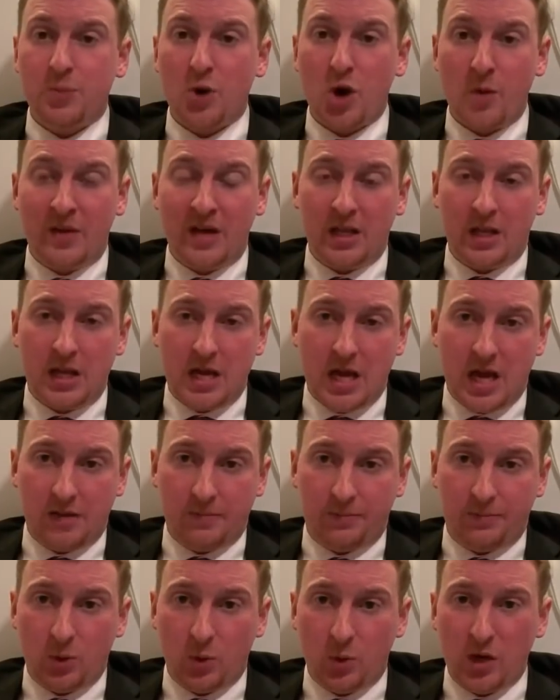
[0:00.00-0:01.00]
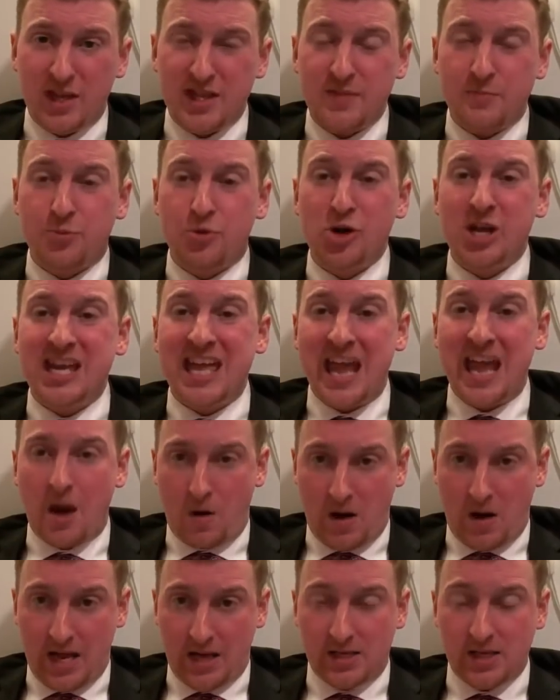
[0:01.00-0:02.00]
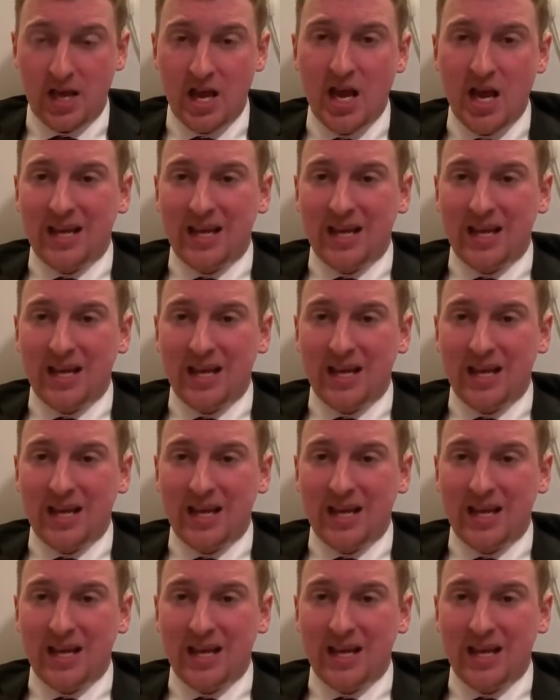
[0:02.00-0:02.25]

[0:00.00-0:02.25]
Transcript: permanently unemployed, the precariat,